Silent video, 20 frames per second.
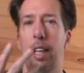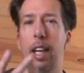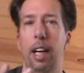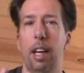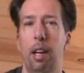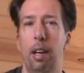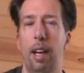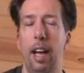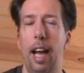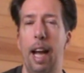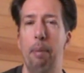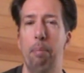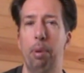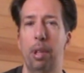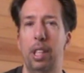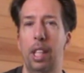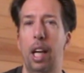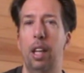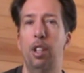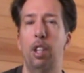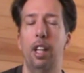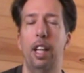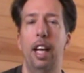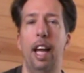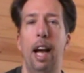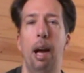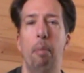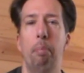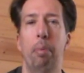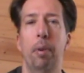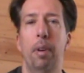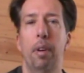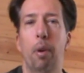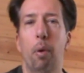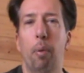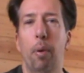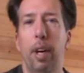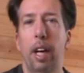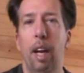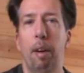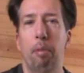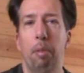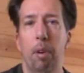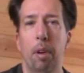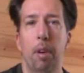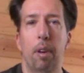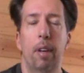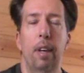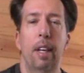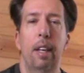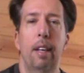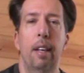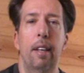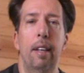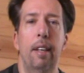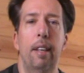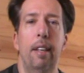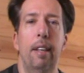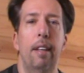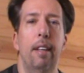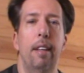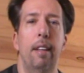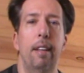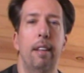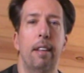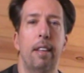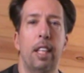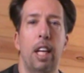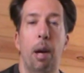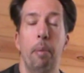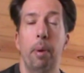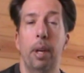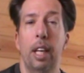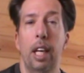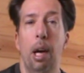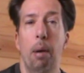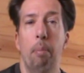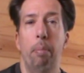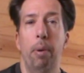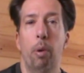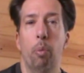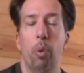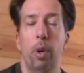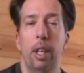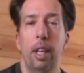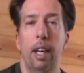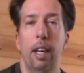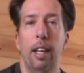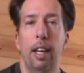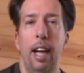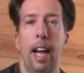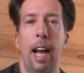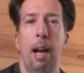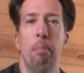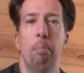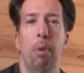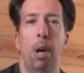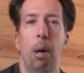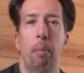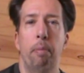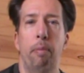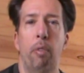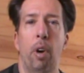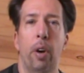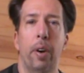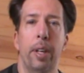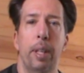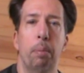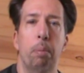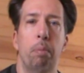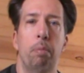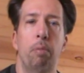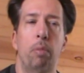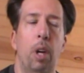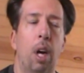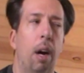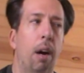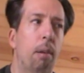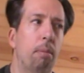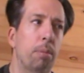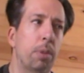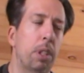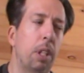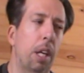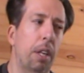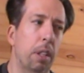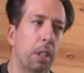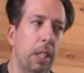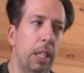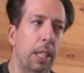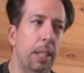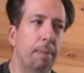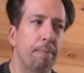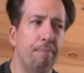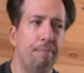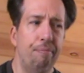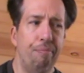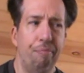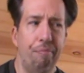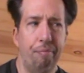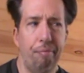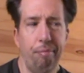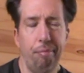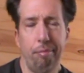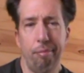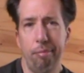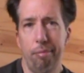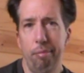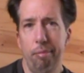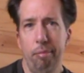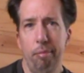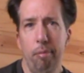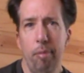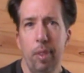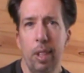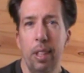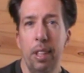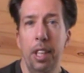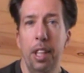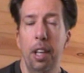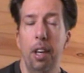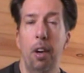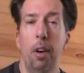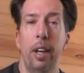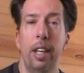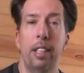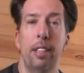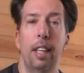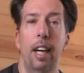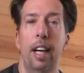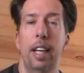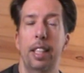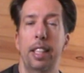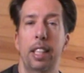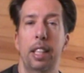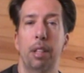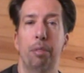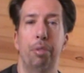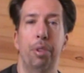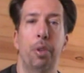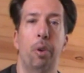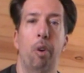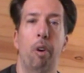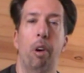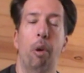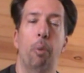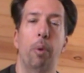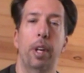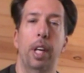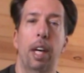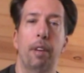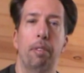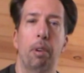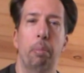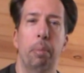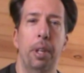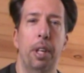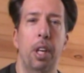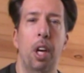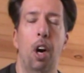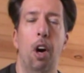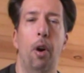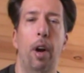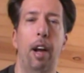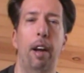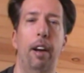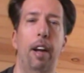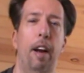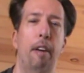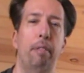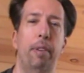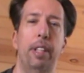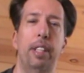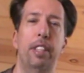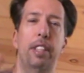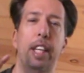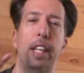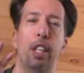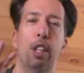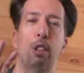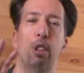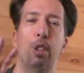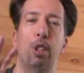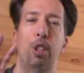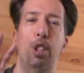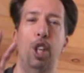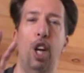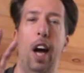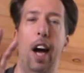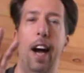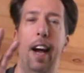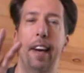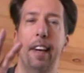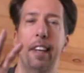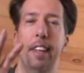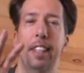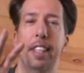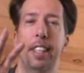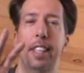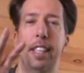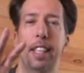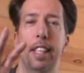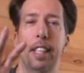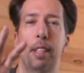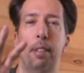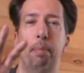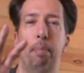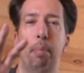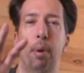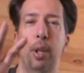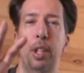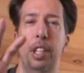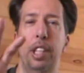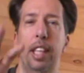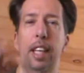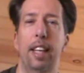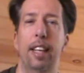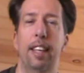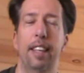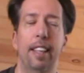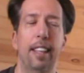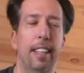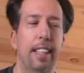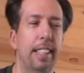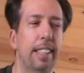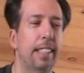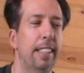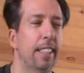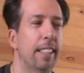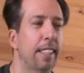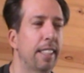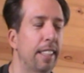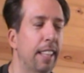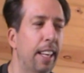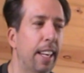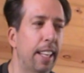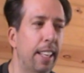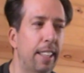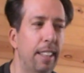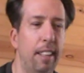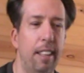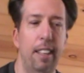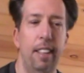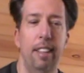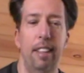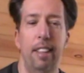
gonna ha potentially happen or whatever coming up and we're gonna amp up very um, subtly you know, anxiety in the viewer or whatever. But no, every single shot is just push in, and it's just like,